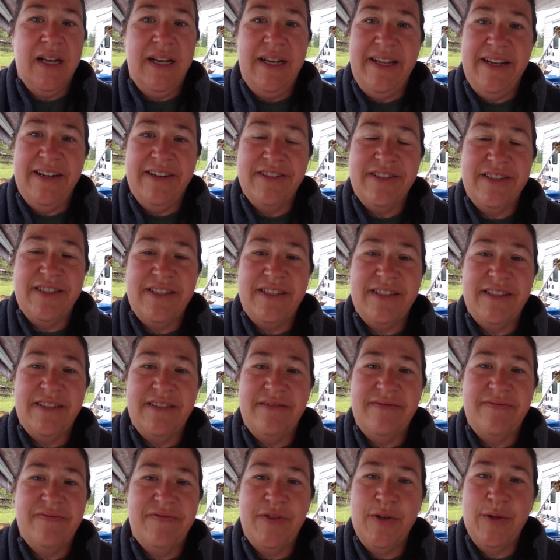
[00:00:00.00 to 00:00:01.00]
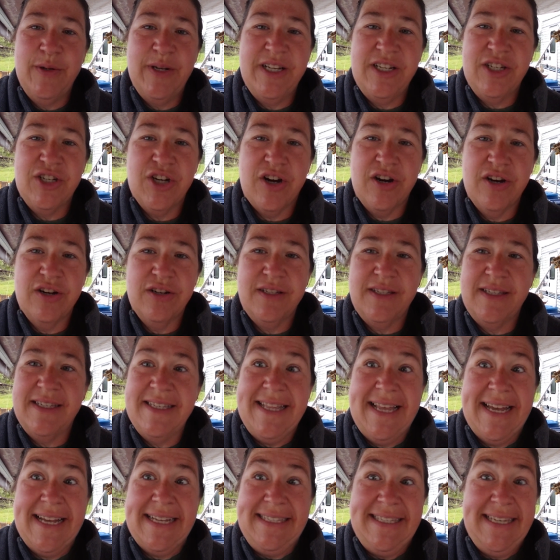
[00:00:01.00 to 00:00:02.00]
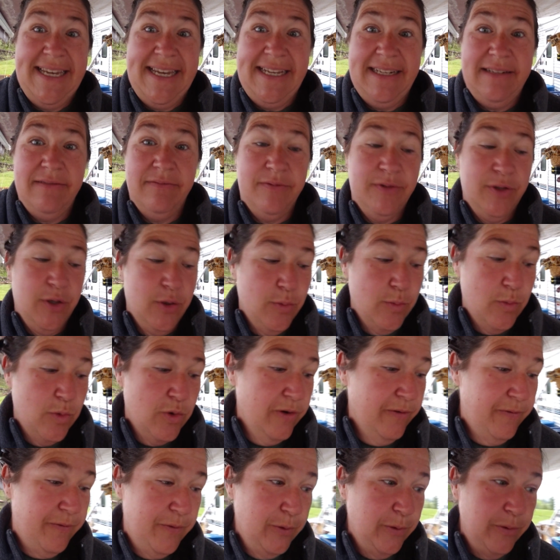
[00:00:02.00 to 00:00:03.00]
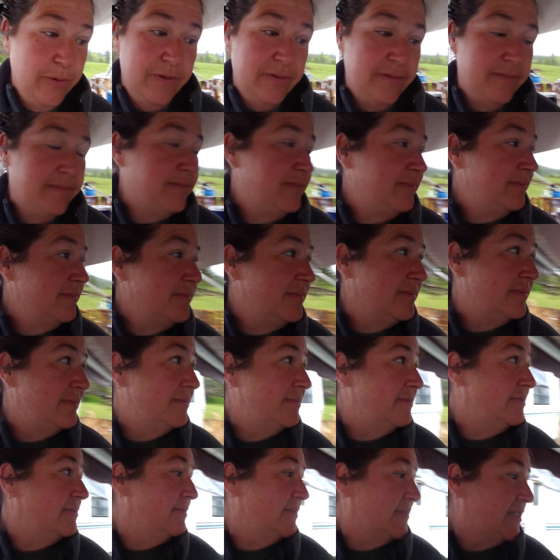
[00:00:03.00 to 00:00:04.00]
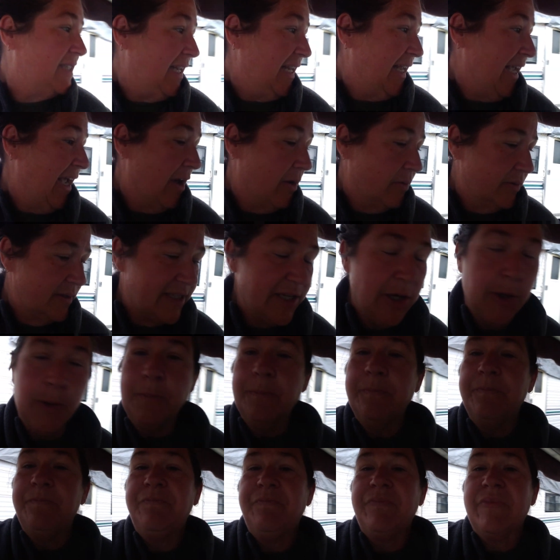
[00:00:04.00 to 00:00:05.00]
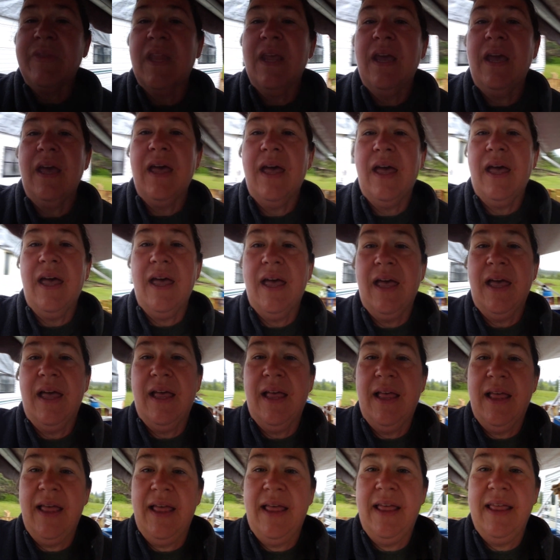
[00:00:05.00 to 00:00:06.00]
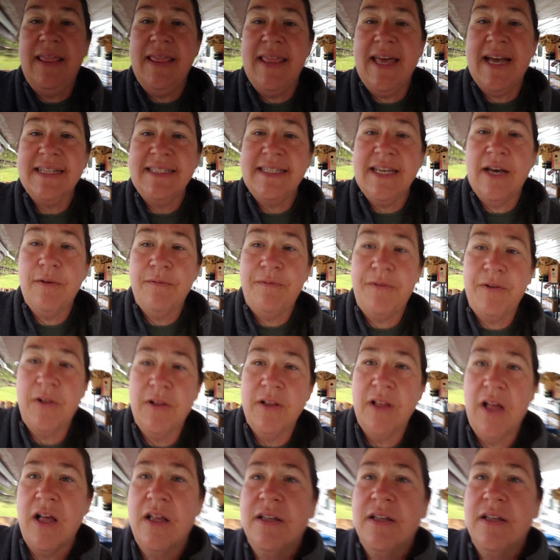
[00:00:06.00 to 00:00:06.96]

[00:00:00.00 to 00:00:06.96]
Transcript: there's food in jars and that's it. No more food sitting out. So that's helpful.